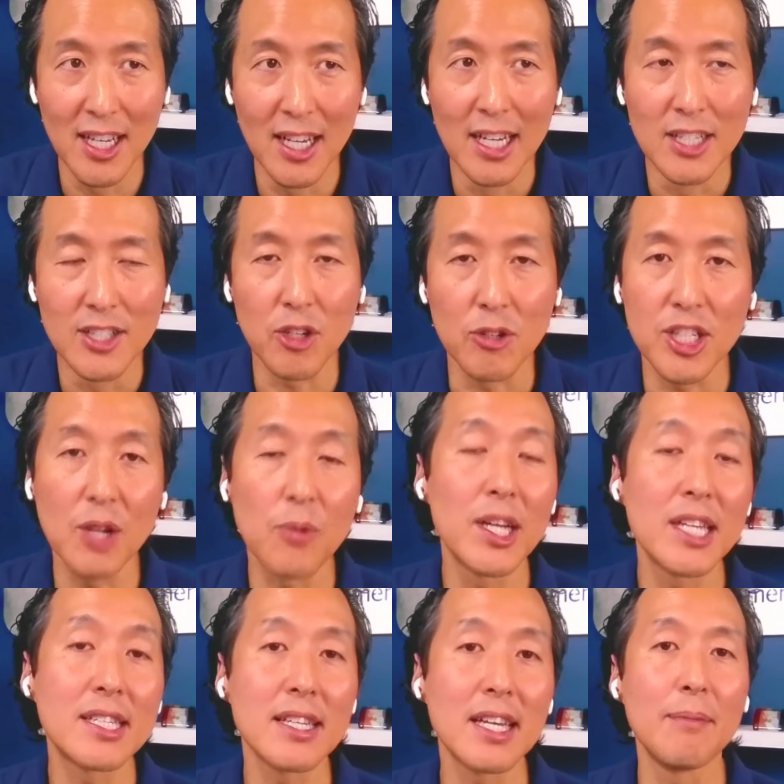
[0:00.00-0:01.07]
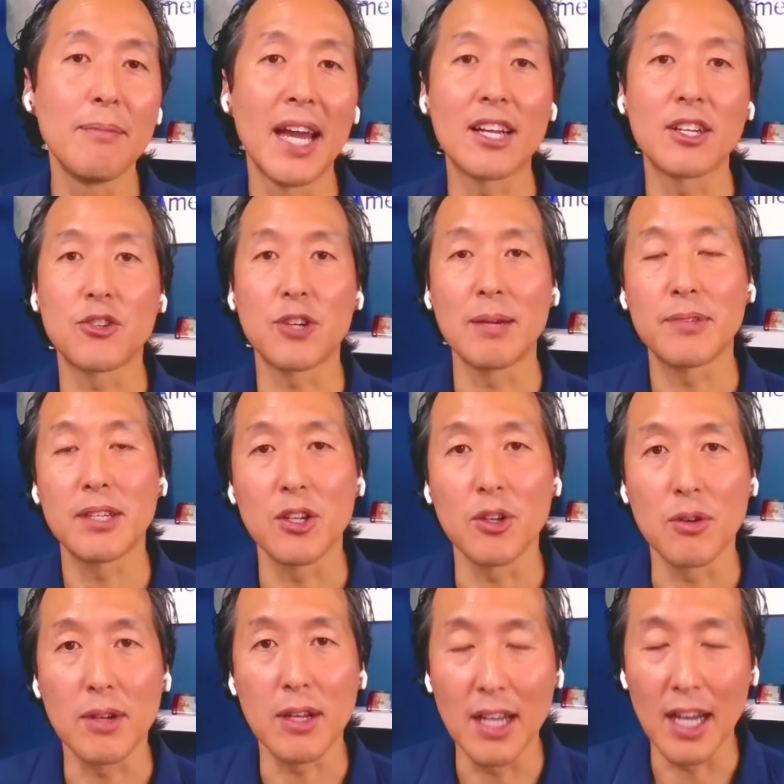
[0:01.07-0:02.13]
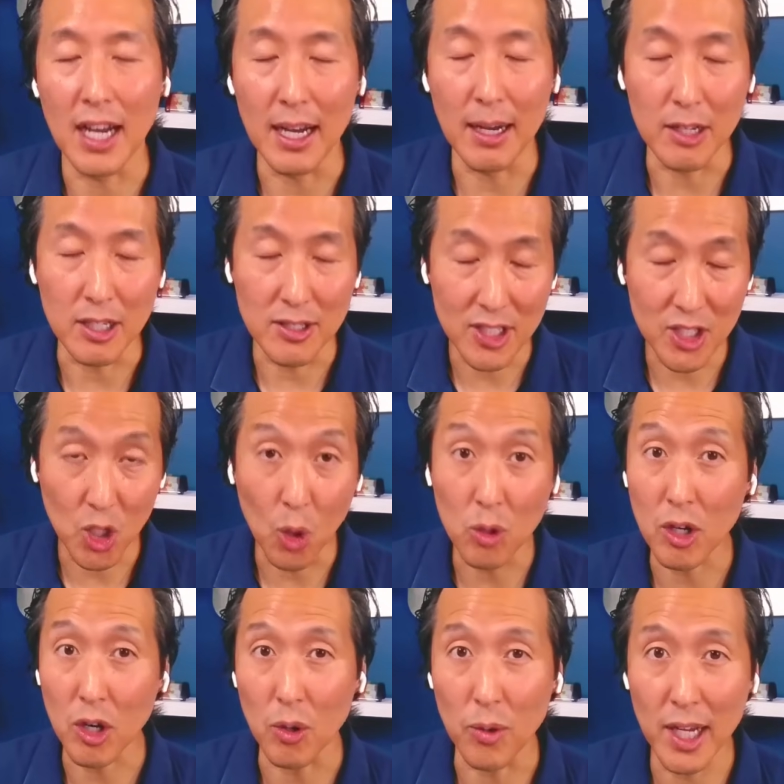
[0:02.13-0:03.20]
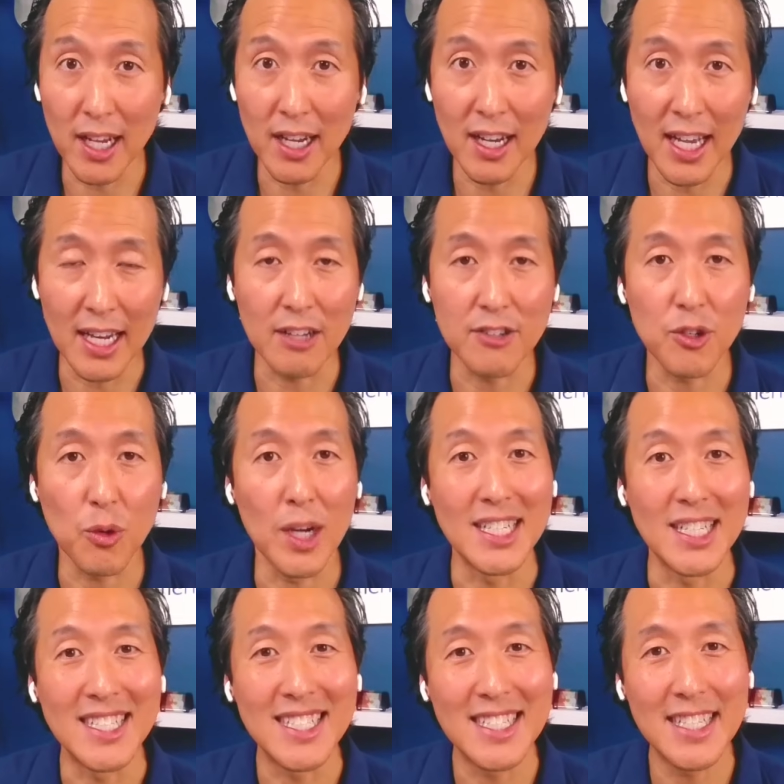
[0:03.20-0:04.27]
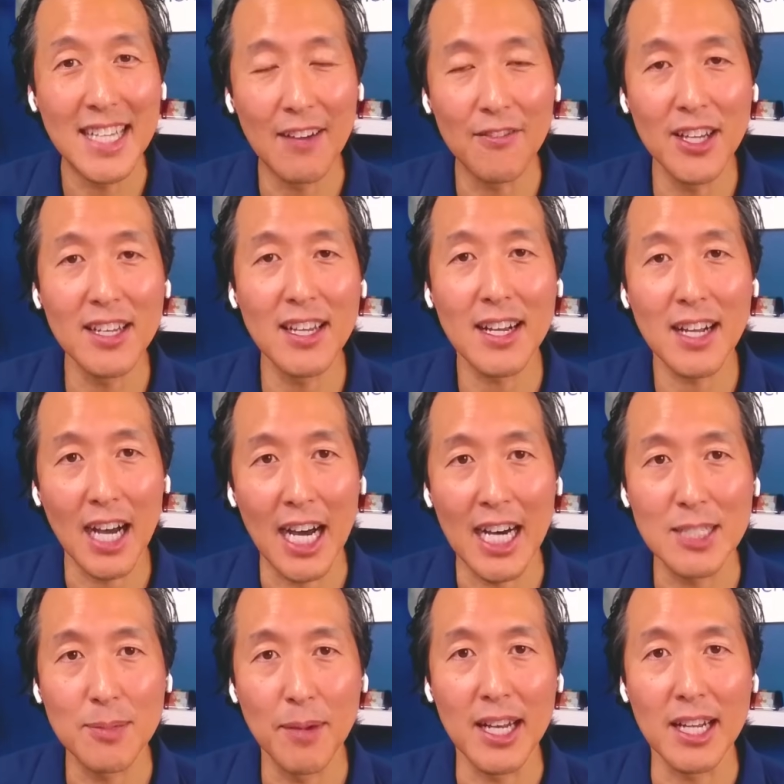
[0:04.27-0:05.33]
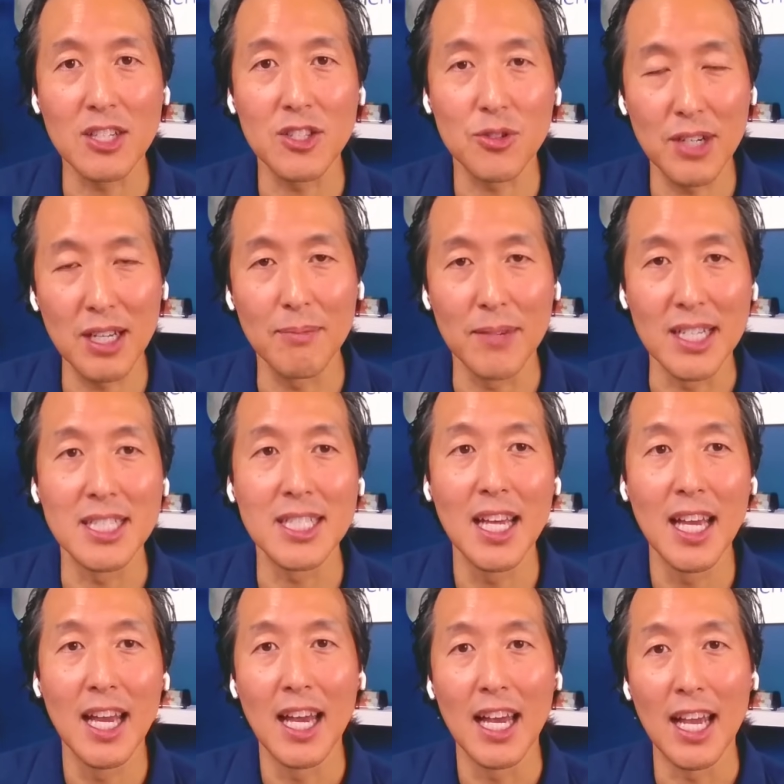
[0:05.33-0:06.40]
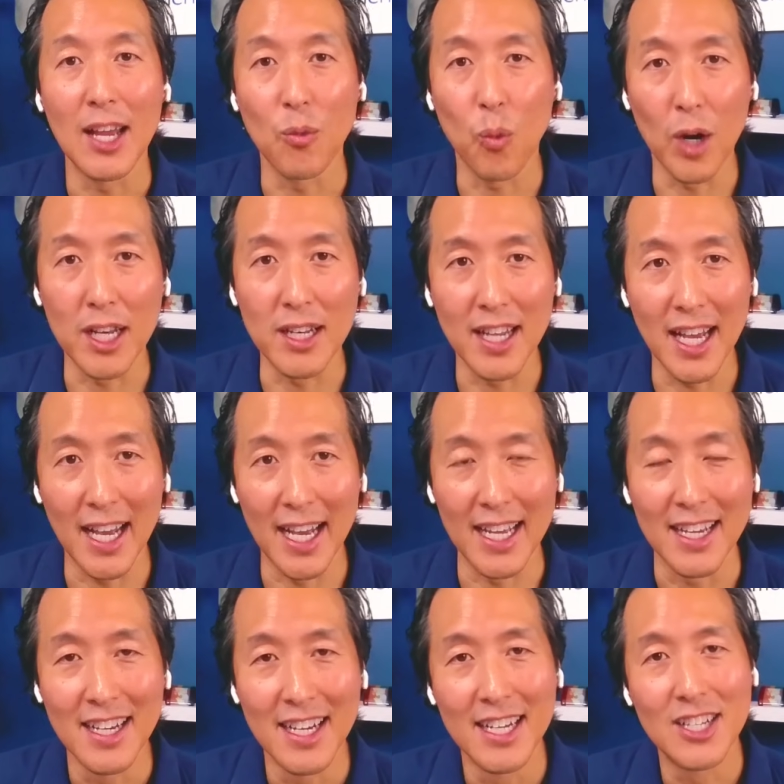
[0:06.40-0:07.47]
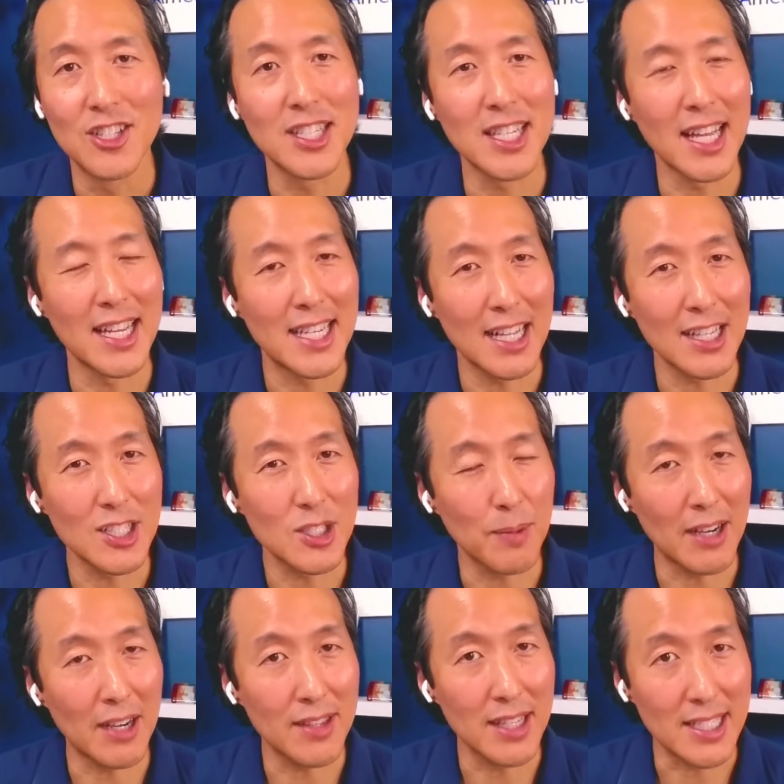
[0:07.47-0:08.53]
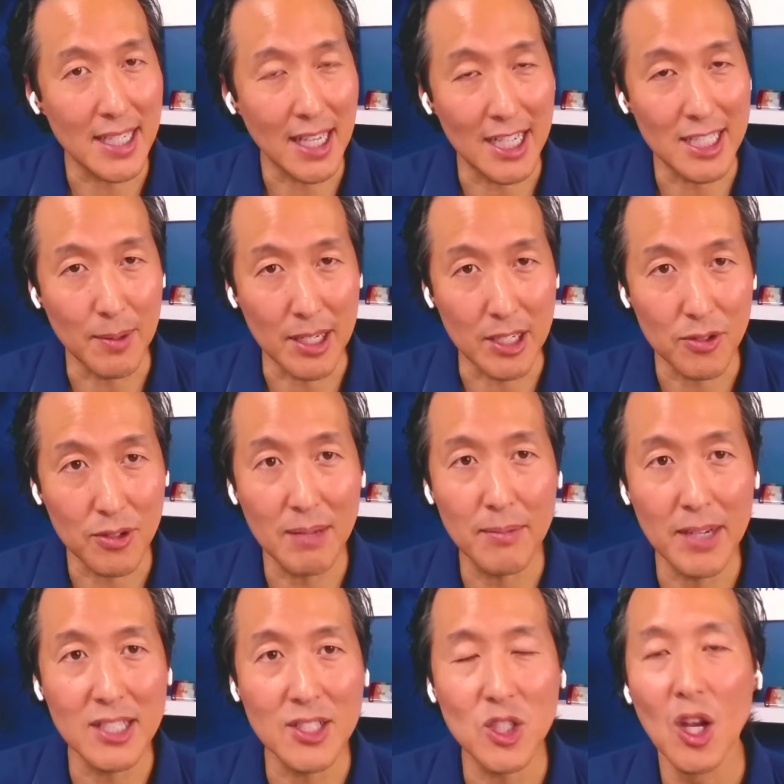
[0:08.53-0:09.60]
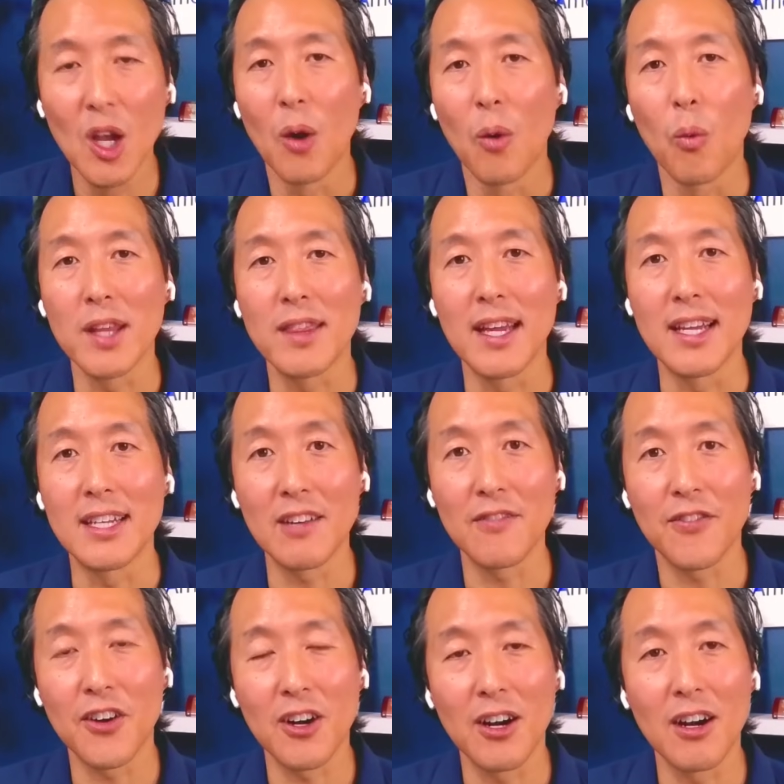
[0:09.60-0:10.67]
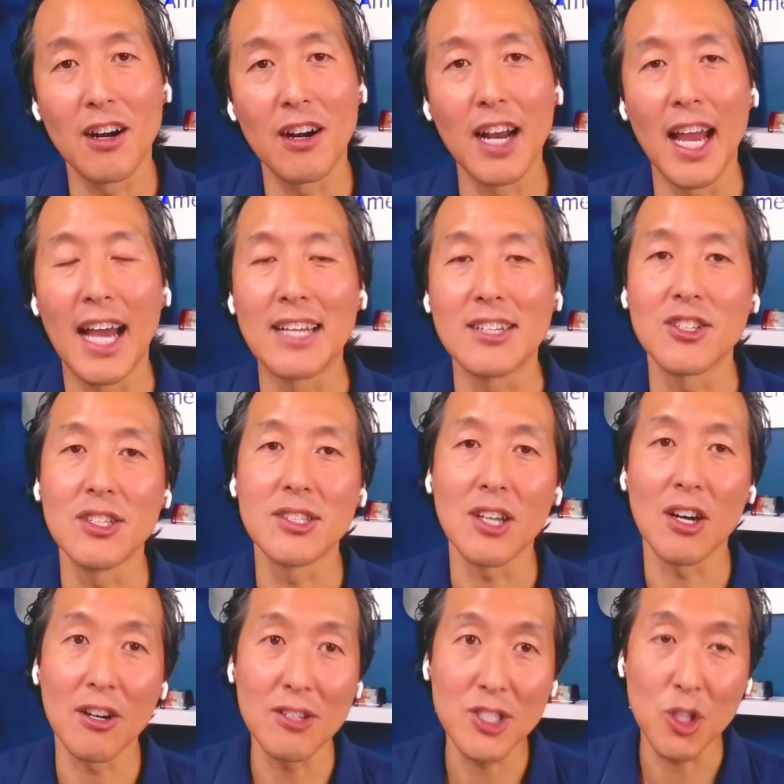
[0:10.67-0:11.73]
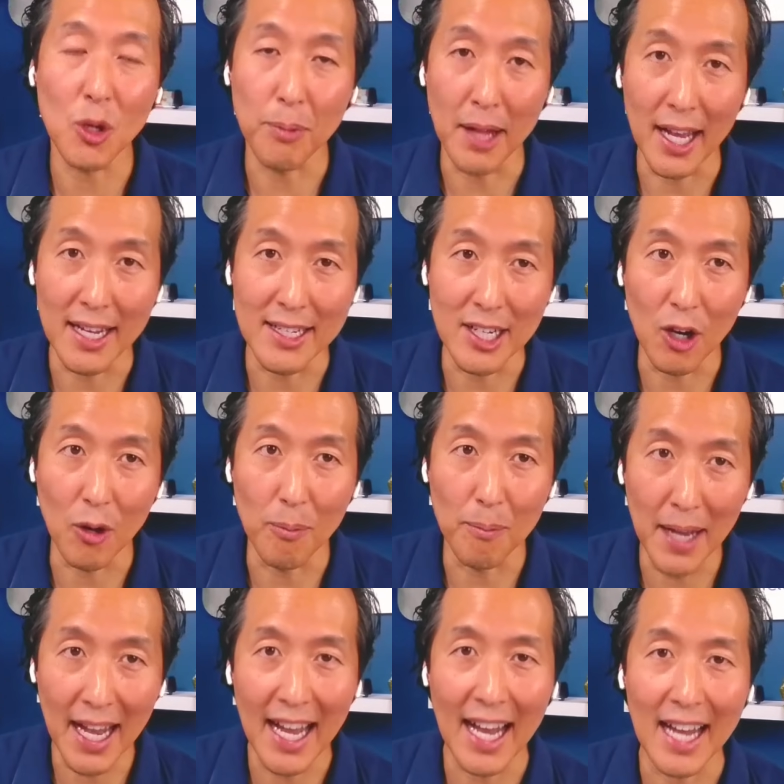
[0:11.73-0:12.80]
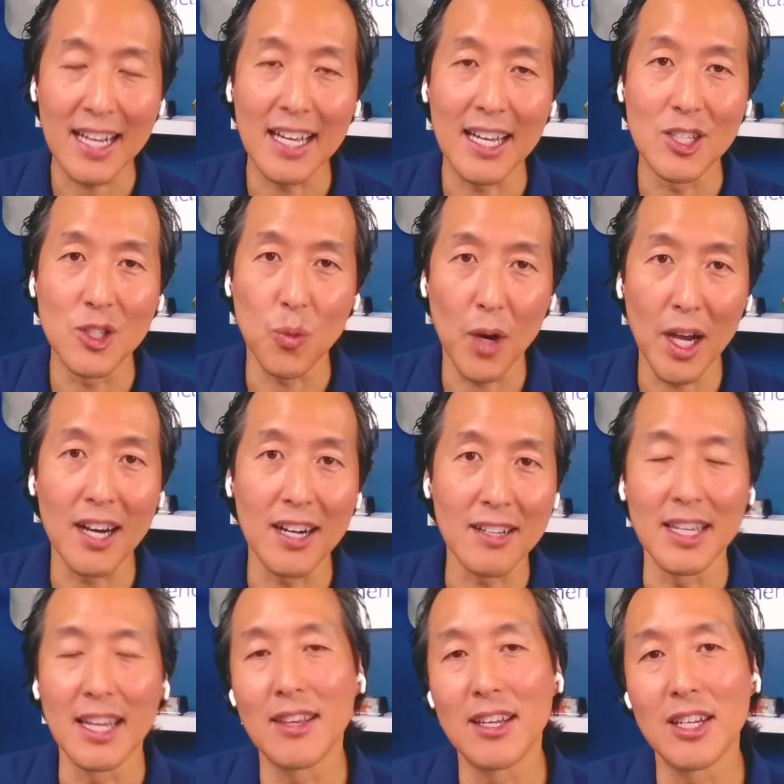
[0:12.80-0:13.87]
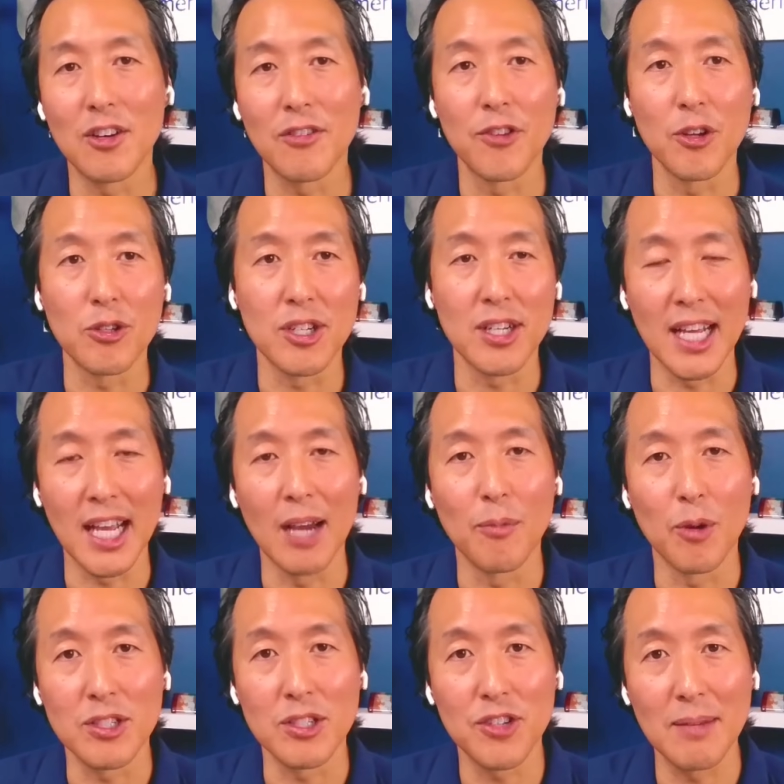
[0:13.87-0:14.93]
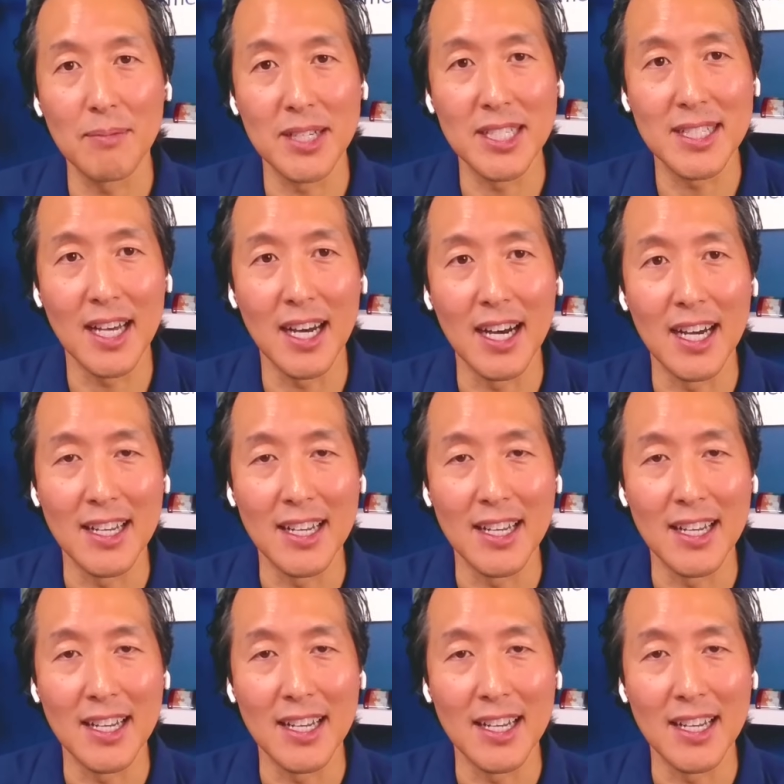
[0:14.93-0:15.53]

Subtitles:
So she recently made a trip to Seoul, Korea, and underwent 7 cosmetic treatments in one day. She's going to tell us about these cosmetic treatments, what they did for her, and she's also planning to go back as well in the near future to get more treatments done.